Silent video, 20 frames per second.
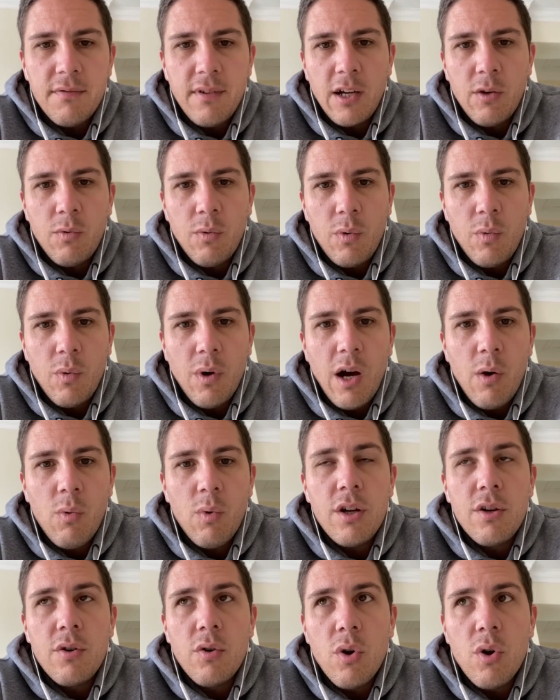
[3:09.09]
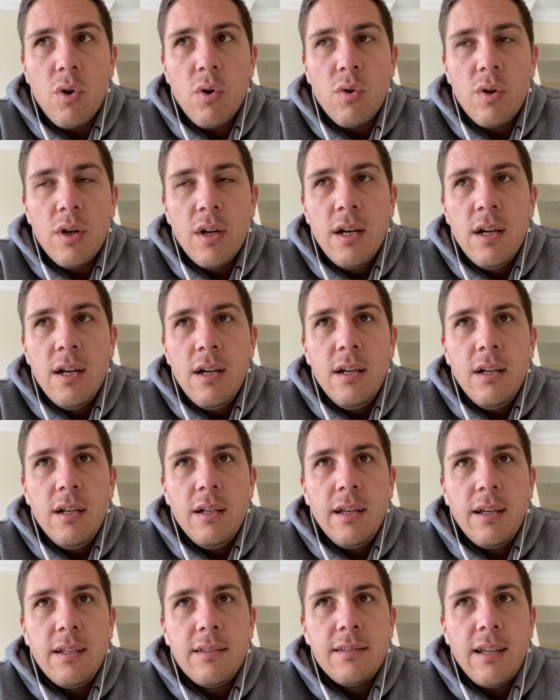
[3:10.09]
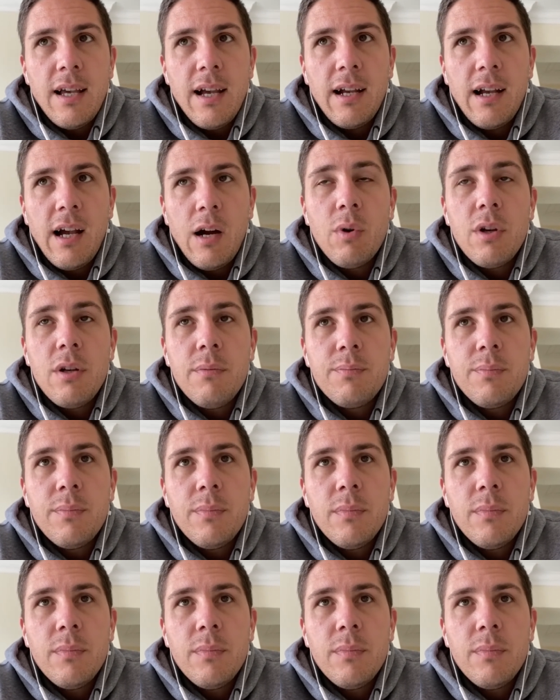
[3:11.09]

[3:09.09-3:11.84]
Like I want to know I want to